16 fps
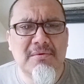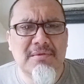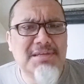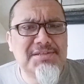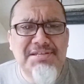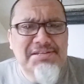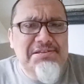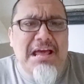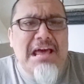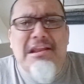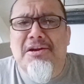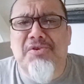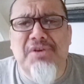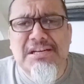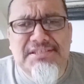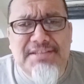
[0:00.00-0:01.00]
This is not a
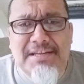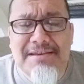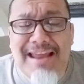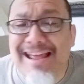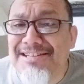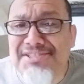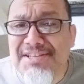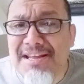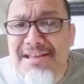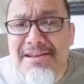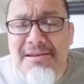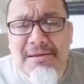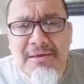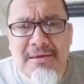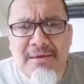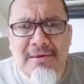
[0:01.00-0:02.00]
Christian nation.